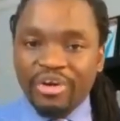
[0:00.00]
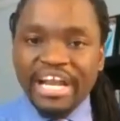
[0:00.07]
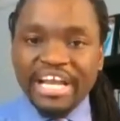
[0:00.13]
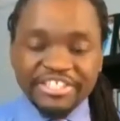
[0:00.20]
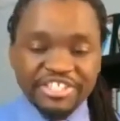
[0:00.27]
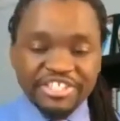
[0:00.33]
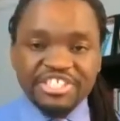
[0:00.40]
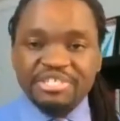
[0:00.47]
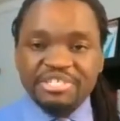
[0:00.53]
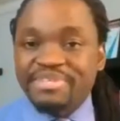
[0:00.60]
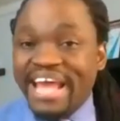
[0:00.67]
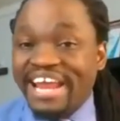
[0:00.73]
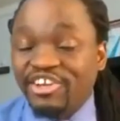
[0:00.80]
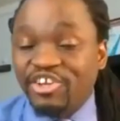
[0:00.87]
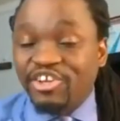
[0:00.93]

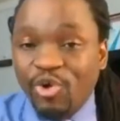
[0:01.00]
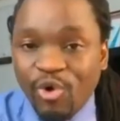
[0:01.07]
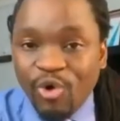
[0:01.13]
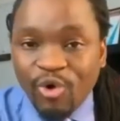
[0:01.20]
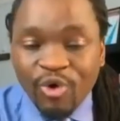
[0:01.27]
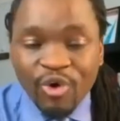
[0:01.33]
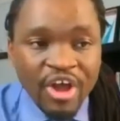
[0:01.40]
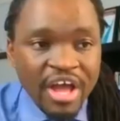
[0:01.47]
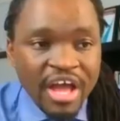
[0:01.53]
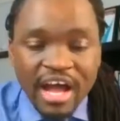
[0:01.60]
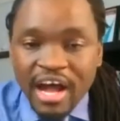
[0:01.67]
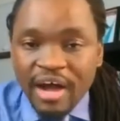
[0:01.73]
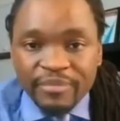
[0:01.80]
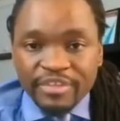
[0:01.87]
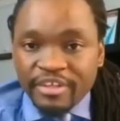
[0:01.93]
relationships and your
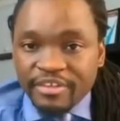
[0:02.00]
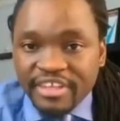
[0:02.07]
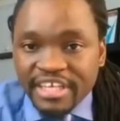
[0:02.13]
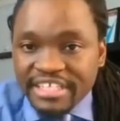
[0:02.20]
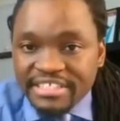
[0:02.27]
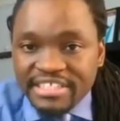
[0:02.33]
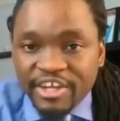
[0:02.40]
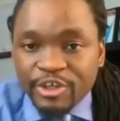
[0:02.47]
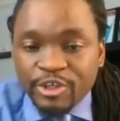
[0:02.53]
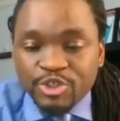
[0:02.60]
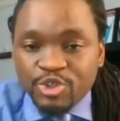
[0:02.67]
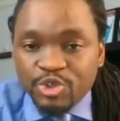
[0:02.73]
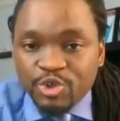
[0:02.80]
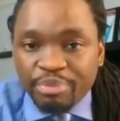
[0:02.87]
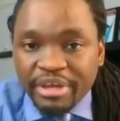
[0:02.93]
um, the things that
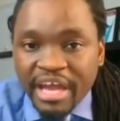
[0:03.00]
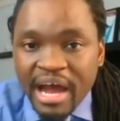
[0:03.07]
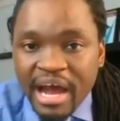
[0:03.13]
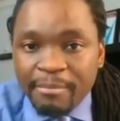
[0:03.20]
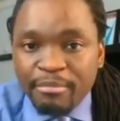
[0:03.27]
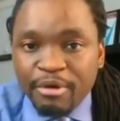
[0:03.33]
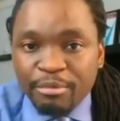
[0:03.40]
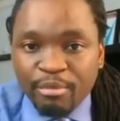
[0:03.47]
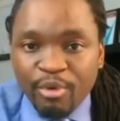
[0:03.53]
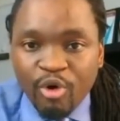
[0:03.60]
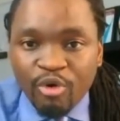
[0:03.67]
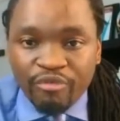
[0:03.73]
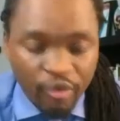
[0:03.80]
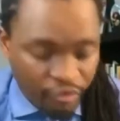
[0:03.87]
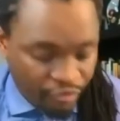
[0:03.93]
you do become
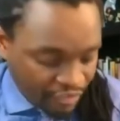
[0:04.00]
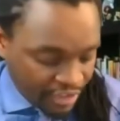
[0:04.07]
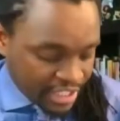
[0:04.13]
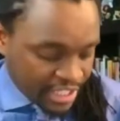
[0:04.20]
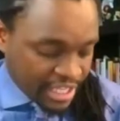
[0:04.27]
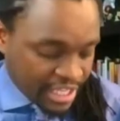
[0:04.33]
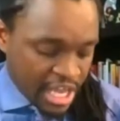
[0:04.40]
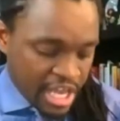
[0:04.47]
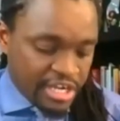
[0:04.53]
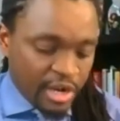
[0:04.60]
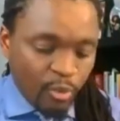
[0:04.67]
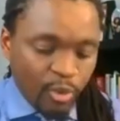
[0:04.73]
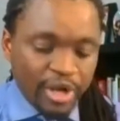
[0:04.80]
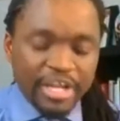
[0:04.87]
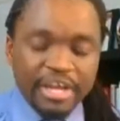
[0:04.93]
more fulfilling
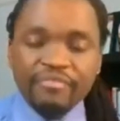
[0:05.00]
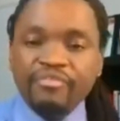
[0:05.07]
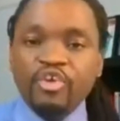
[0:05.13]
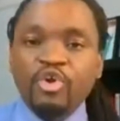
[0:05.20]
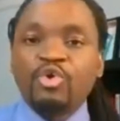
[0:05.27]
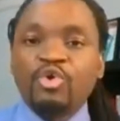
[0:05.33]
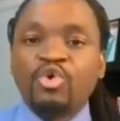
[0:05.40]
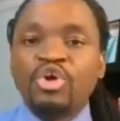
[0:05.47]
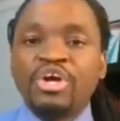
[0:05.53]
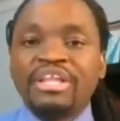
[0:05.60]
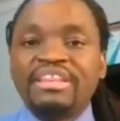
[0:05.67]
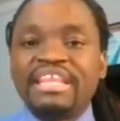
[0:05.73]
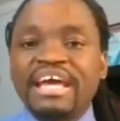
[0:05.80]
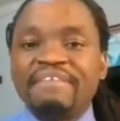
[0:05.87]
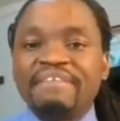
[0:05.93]
now what have you
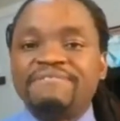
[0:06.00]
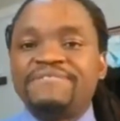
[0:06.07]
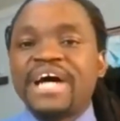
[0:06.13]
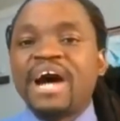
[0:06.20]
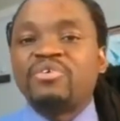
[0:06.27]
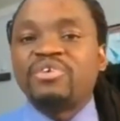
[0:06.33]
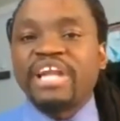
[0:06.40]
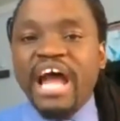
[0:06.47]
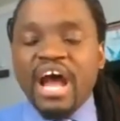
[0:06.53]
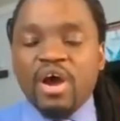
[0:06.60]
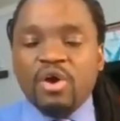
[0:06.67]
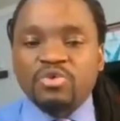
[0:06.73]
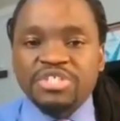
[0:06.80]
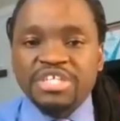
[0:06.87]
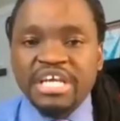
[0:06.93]
then found
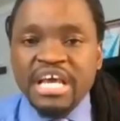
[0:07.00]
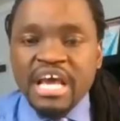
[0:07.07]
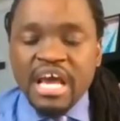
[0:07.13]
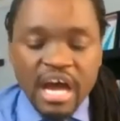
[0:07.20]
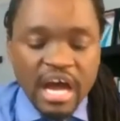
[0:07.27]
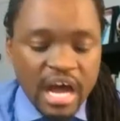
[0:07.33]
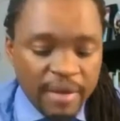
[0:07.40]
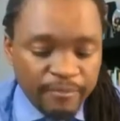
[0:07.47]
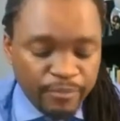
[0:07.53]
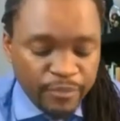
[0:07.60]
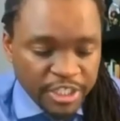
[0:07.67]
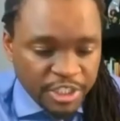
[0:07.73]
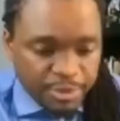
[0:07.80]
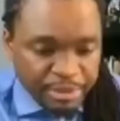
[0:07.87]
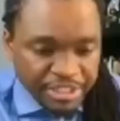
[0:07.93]
out
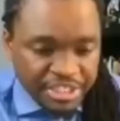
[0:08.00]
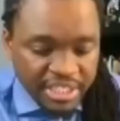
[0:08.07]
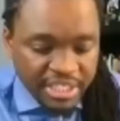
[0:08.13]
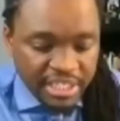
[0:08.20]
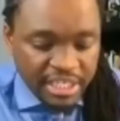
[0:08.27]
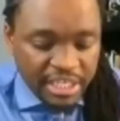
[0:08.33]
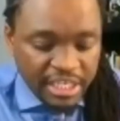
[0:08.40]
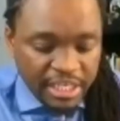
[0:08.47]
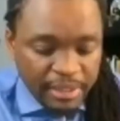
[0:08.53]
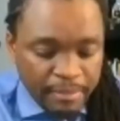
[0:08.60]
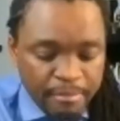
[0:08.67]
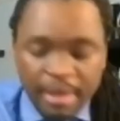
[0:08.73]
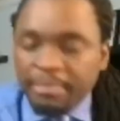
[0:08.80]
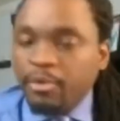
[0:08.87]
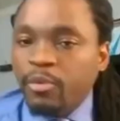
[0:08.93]
um,
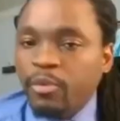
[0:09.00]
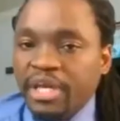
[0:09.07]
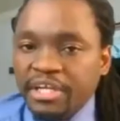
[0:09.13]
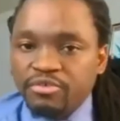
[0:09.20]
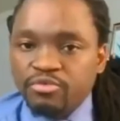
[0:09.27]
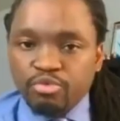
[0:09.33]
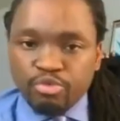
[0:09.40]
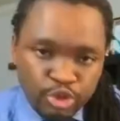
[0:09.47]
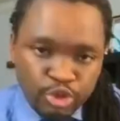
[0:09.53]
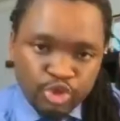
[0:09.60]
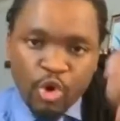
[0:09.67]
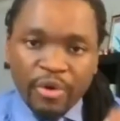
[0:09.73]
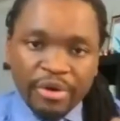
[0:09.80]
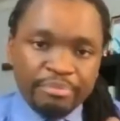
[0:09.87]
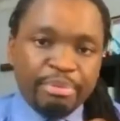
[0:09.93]
especially maybe we can
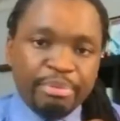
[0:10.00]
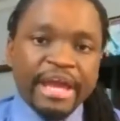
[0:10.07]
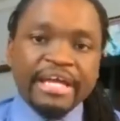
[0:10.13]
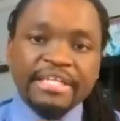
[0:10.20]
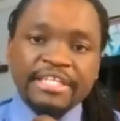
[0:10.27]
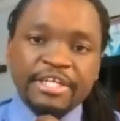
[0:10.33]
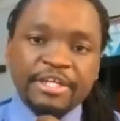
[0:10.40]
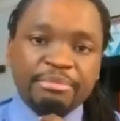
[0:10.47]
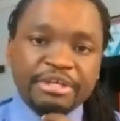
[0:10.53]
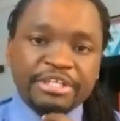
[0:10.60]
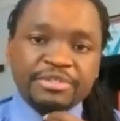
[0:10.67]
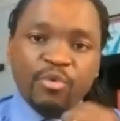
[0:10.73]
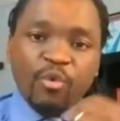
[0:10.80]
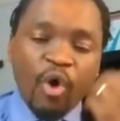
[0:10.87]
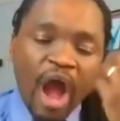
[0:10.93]
draw it back a little
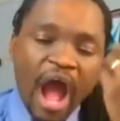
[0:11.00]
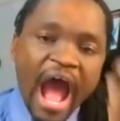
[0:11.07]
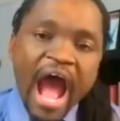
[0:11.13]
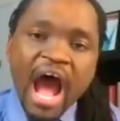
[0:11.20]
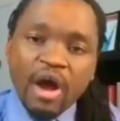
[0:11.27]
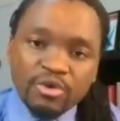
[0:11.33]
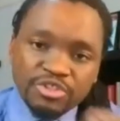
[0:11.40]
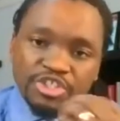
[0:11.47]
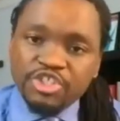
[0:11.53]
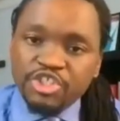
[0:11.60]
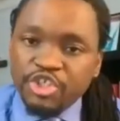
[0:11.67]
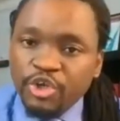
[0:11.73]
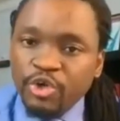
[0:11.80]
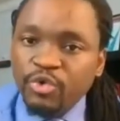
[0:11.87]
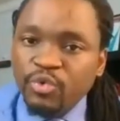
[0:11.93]
bit how
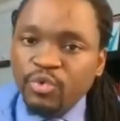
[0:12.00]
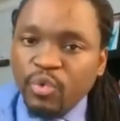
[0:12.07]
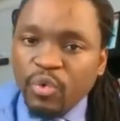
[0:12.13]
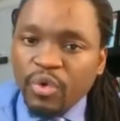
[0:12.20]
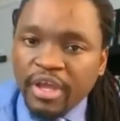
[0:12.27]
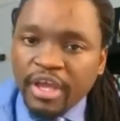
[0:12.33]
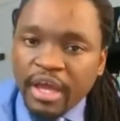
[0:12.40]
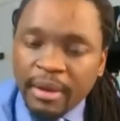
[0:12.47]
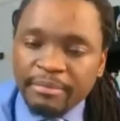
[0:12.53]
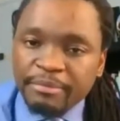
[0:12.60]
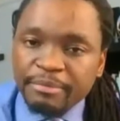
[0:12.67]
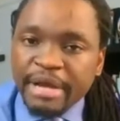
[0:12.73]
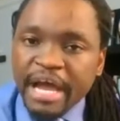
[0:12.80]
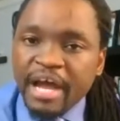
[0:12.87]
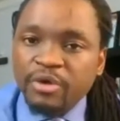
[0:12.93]
did you come
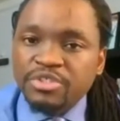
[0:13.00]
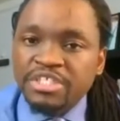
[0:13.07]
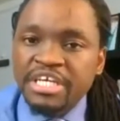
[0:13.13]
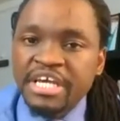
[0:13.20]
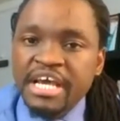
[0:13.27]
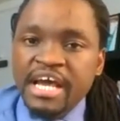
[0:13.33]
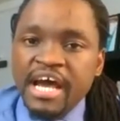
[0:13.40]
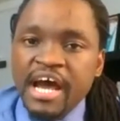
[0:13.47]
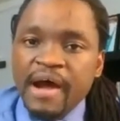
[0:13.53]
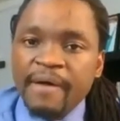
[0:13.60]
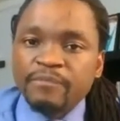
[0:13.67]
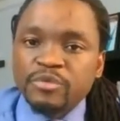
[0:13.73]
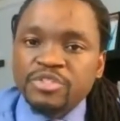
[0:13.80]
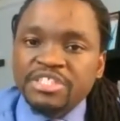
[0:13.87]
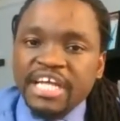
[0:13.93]
about
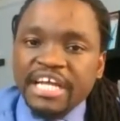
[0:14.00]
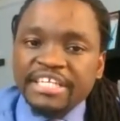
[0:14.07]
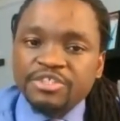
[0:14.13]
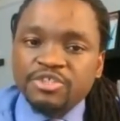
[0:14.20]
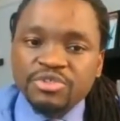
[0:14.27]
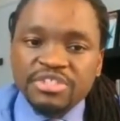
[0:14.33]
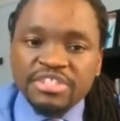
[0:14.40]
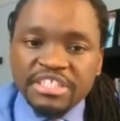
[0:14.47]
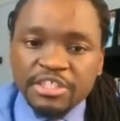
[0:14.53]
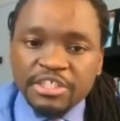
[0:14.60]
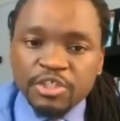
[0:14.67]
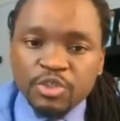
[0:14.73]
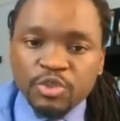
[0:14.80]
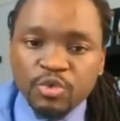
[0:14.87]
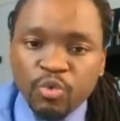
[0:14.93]
um, starting to
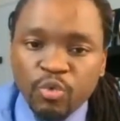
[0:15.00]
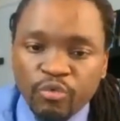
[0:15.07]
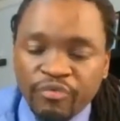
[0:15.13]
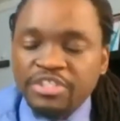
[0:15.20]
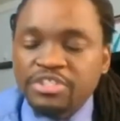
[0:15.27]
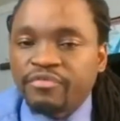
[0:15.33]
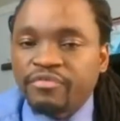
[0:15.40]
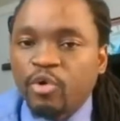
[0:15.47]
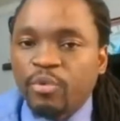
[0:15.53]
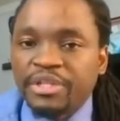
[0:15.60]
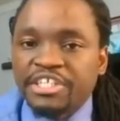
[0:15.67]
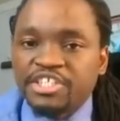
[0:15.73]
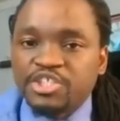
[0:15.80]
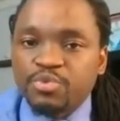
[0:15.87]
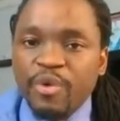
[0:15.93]
deal first of all
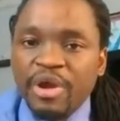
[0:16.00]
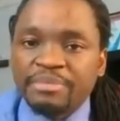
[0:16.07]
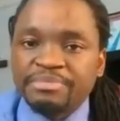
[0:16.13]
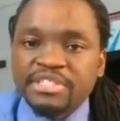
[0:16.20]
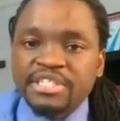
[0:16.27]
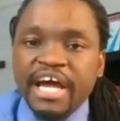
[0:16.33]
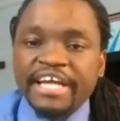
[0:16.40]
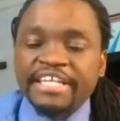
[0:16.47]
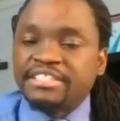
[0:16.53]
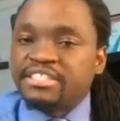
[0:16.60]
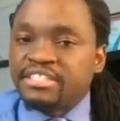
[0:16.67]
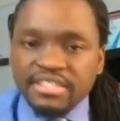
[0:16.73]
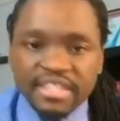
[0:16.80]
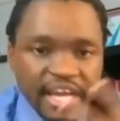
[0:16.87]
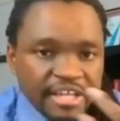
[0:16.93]
with this website
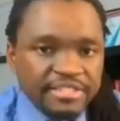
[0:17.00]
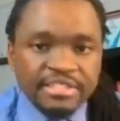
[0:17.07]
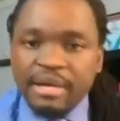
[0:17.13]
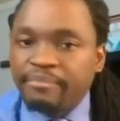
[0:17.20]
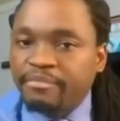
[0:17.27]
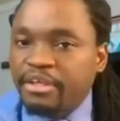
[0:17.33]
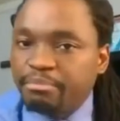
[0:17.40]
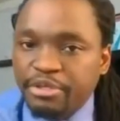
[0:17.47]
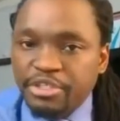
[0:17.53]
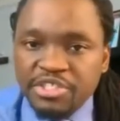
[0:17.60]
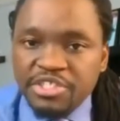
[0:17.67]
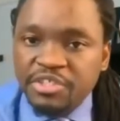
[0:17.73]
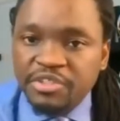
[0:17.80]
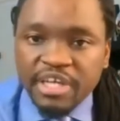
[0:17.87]
is there something personal